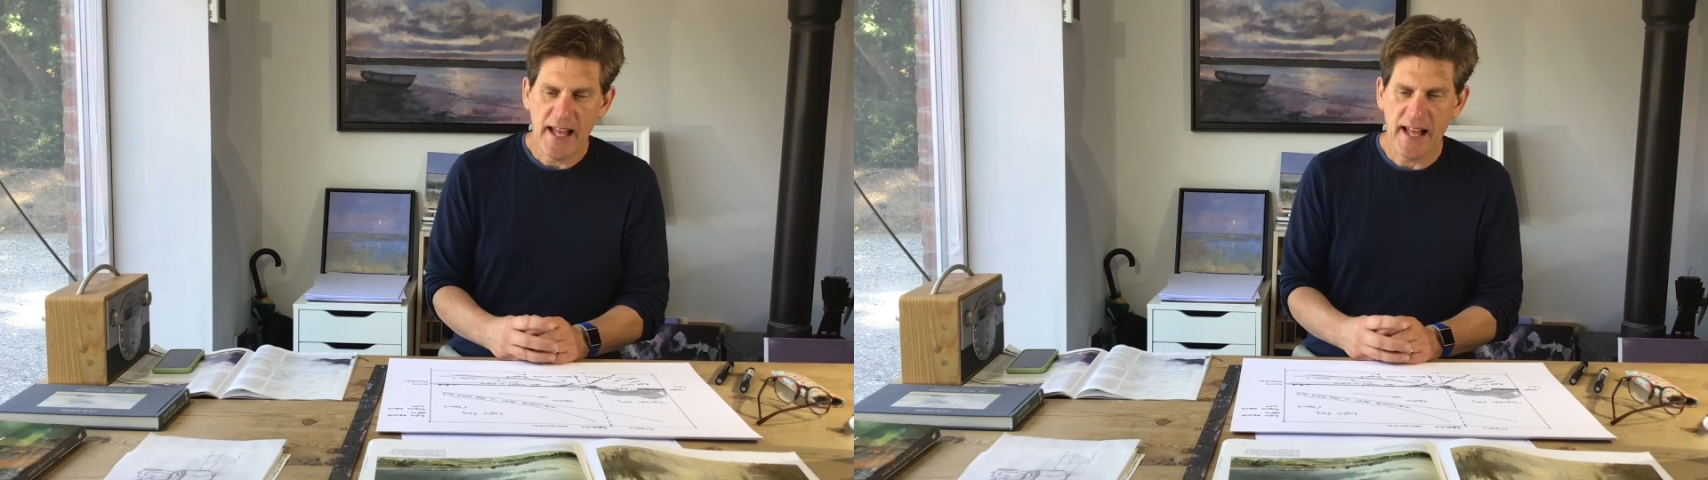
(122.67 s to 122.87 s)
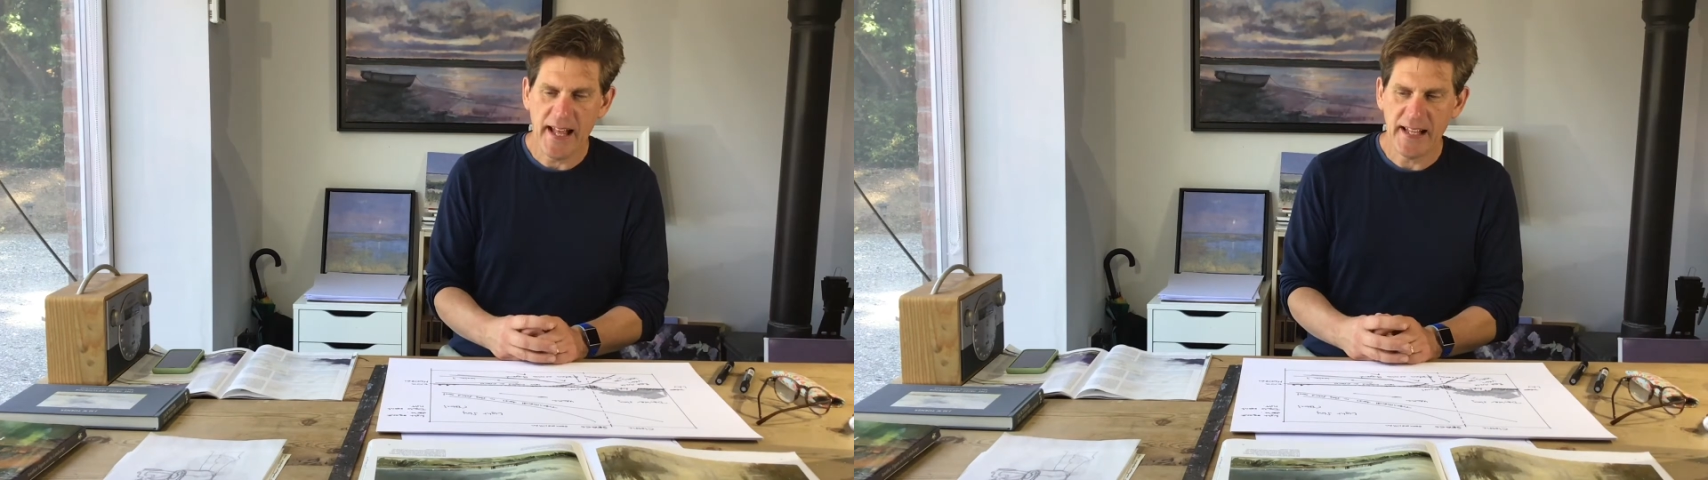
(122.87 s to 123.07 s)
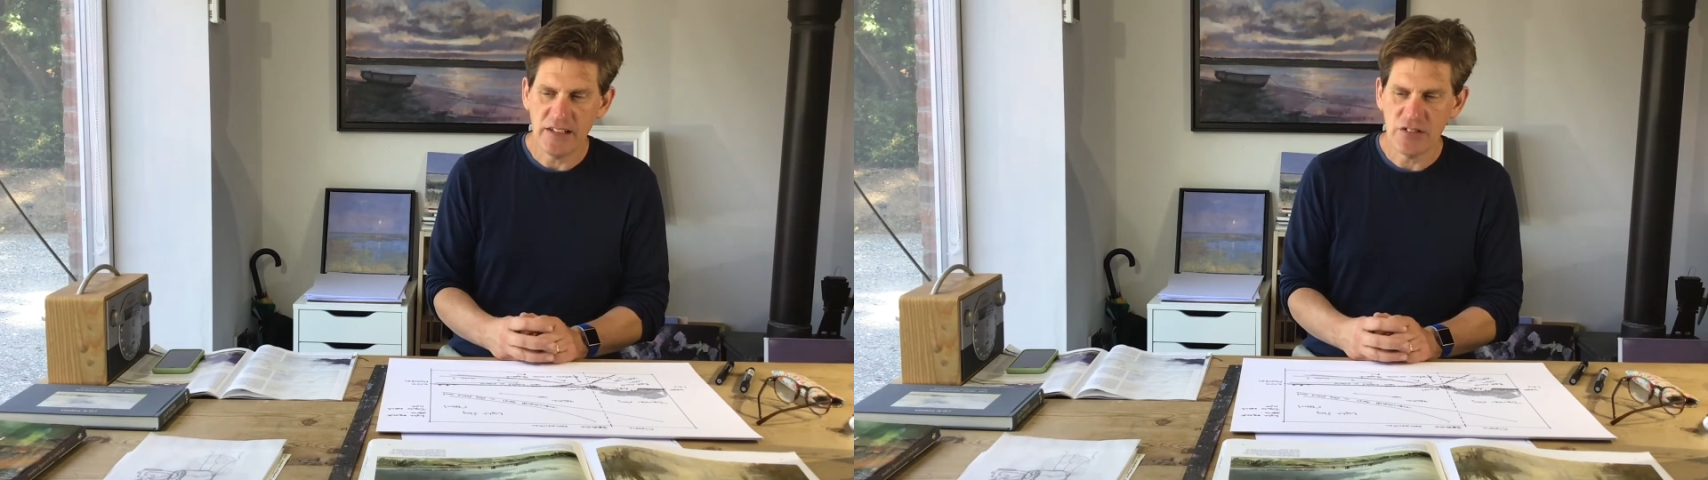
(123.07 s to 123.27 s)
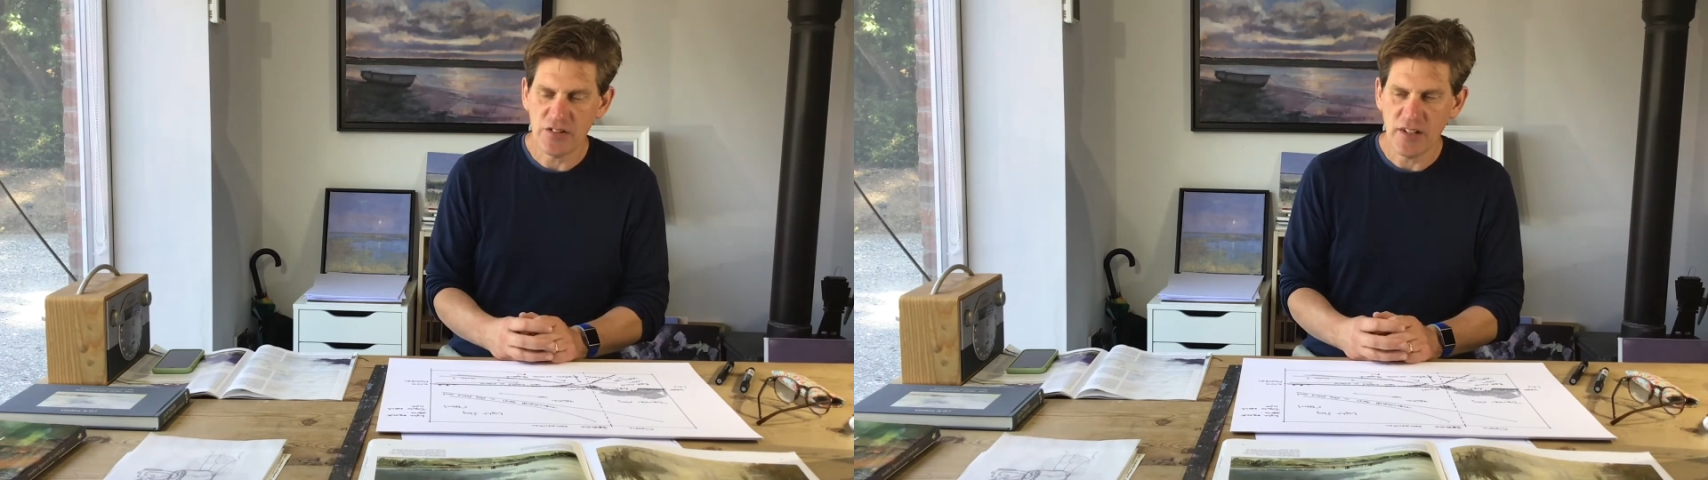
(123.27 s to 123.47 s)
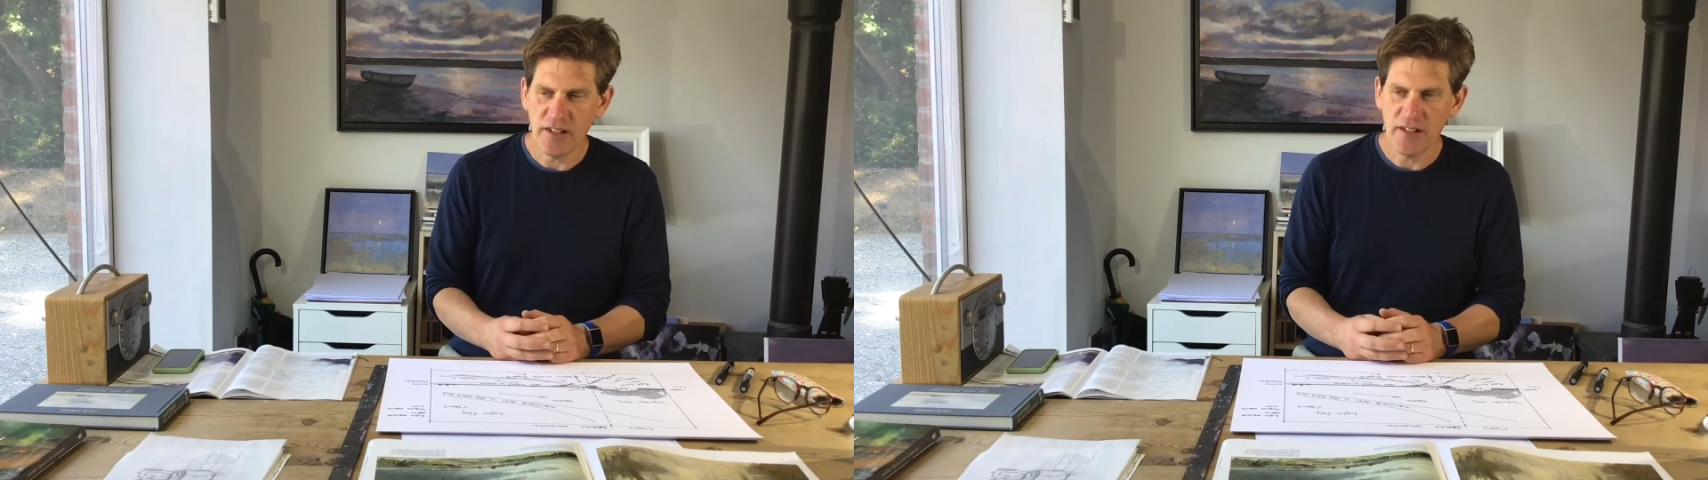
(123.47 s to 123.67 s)
and
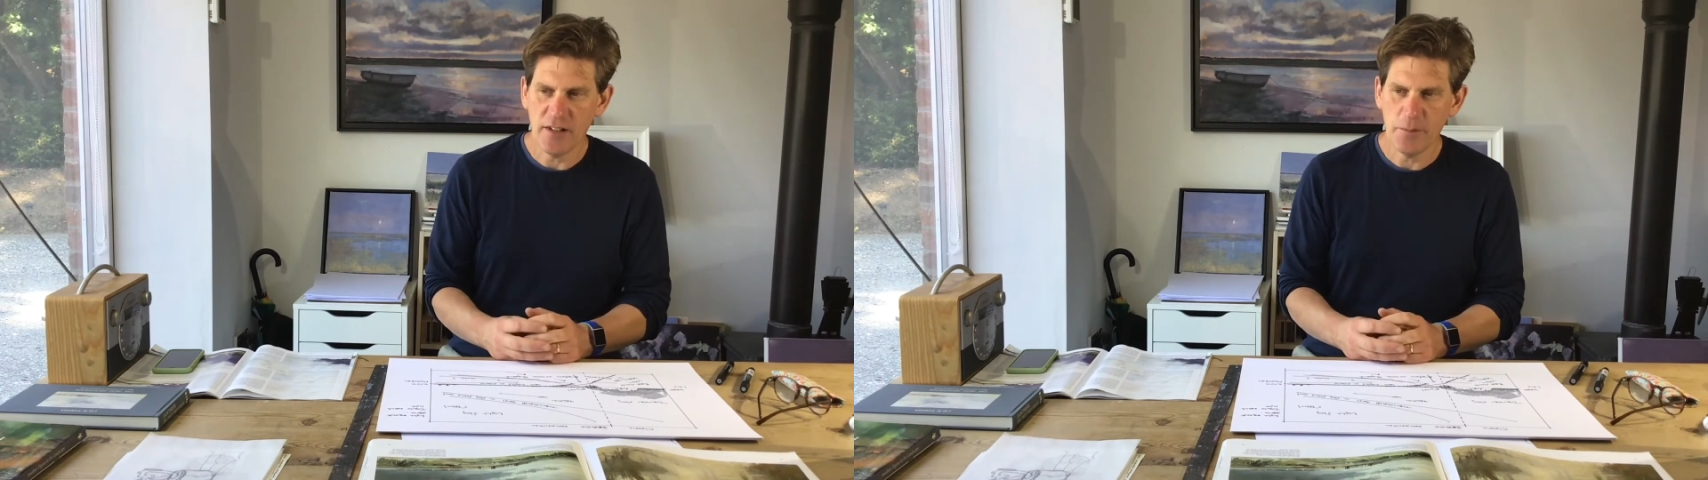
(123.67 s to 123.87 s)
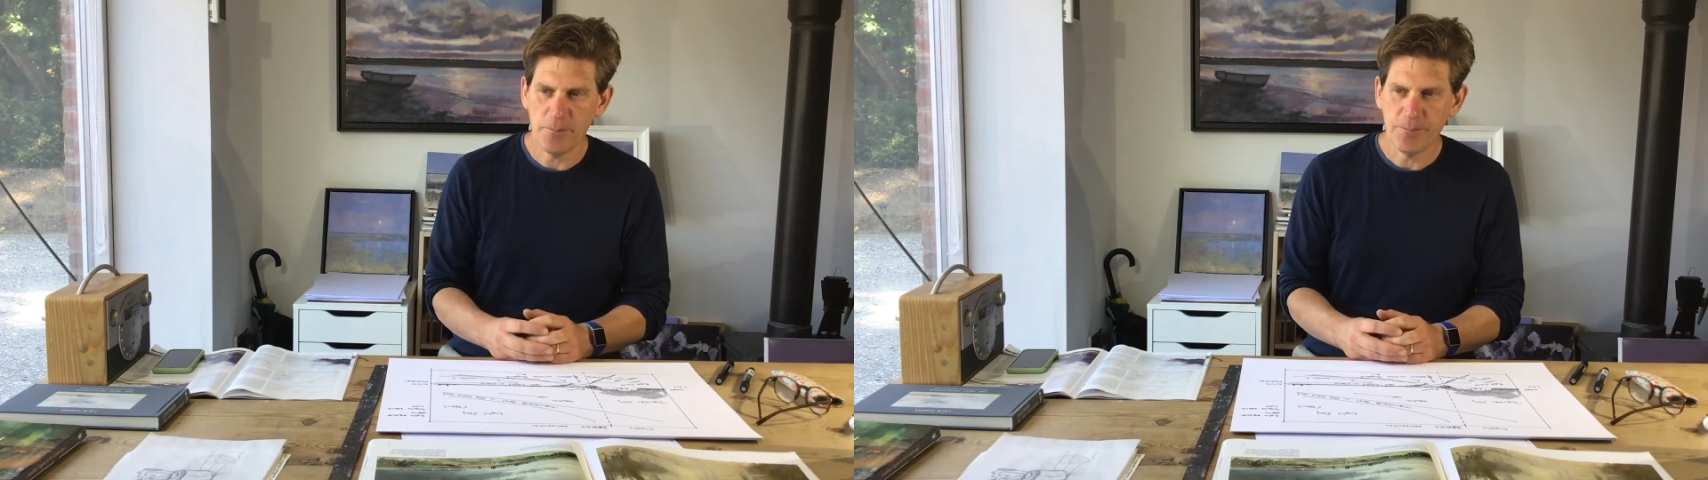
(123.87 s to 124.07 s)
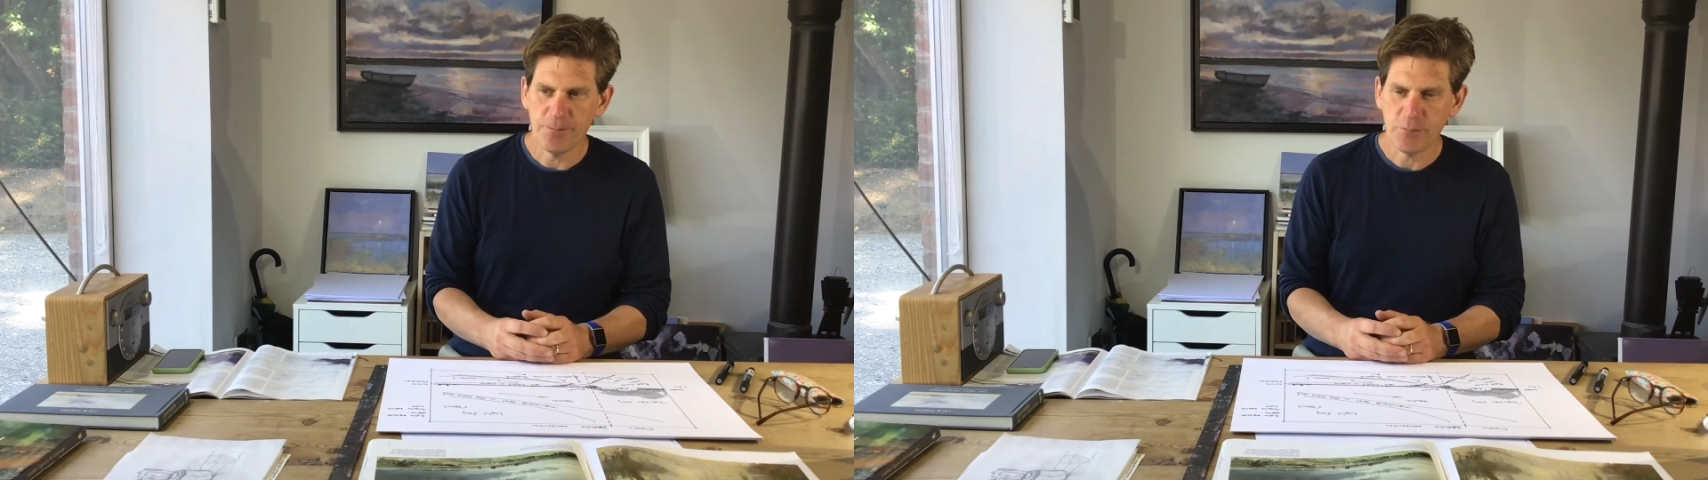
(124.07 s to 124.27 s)
um,